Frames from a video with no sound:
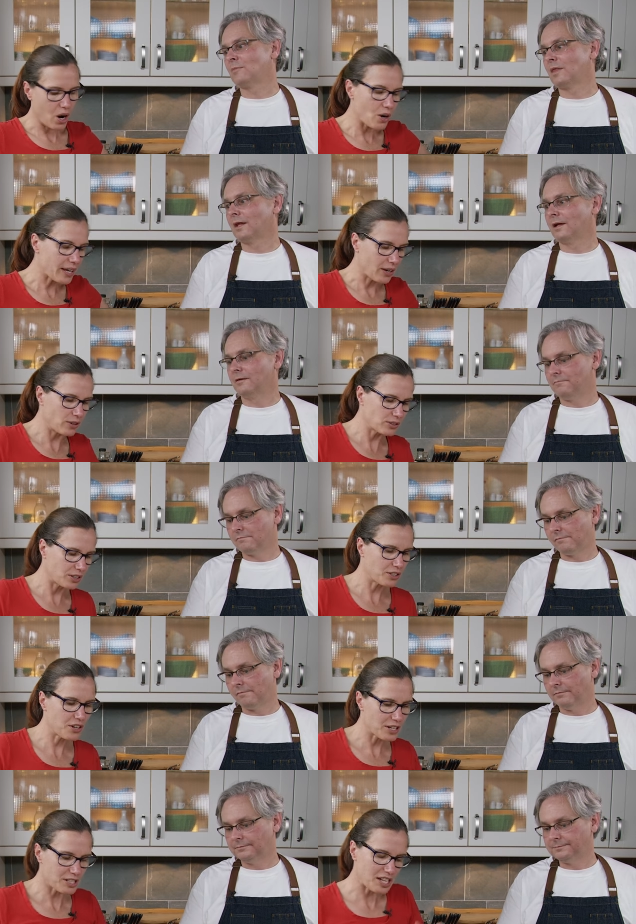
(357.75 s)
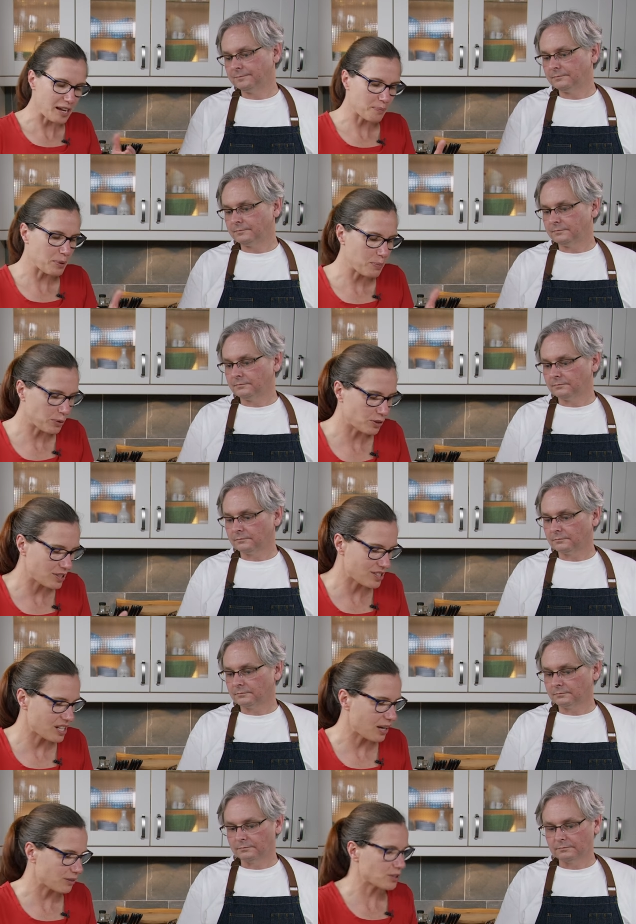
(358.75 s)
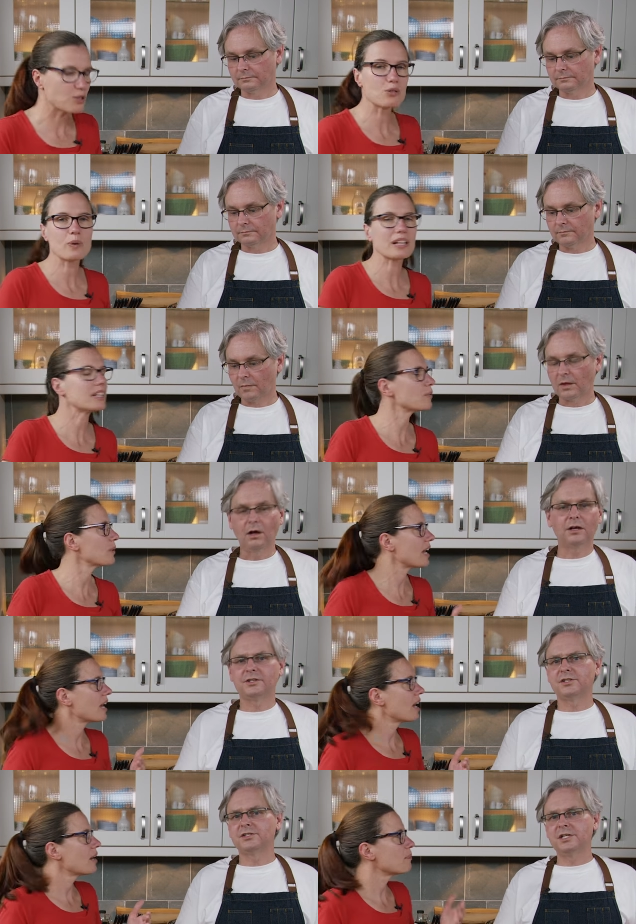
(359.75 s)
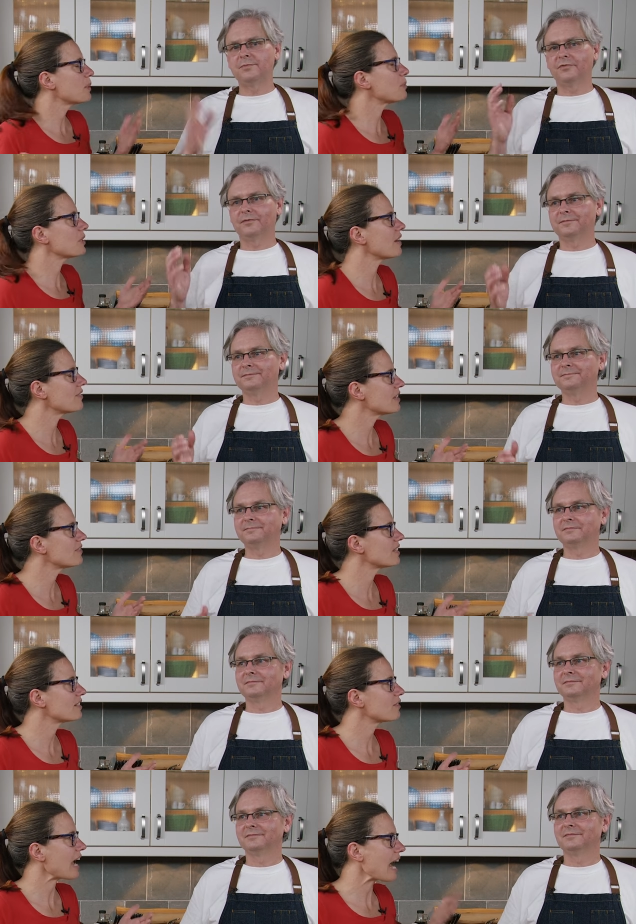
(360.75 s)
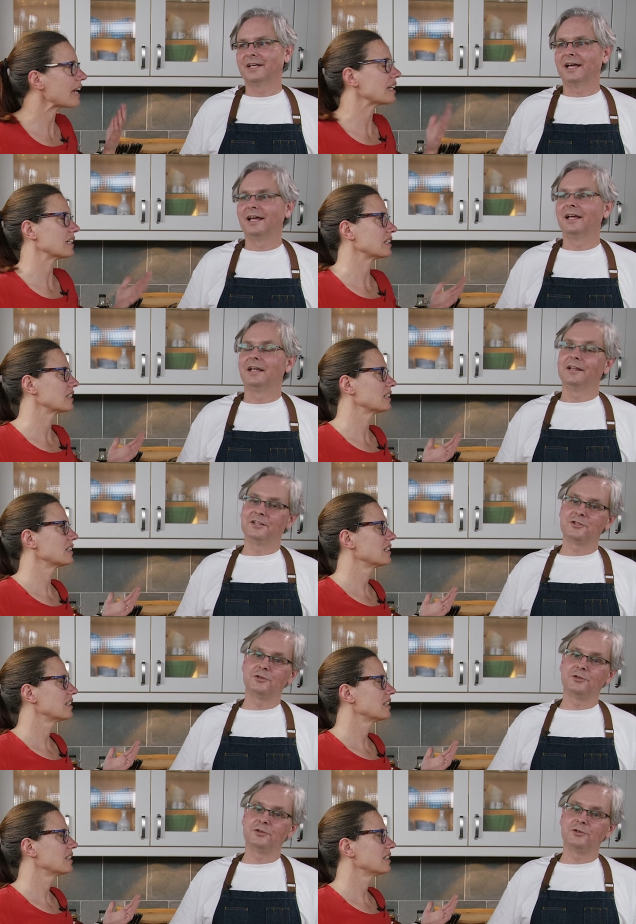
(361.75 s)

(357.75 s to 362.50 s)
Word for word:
Speaker 1: Okay, hold on. You're saying people discount it too quickly. We people haven't even had it. That's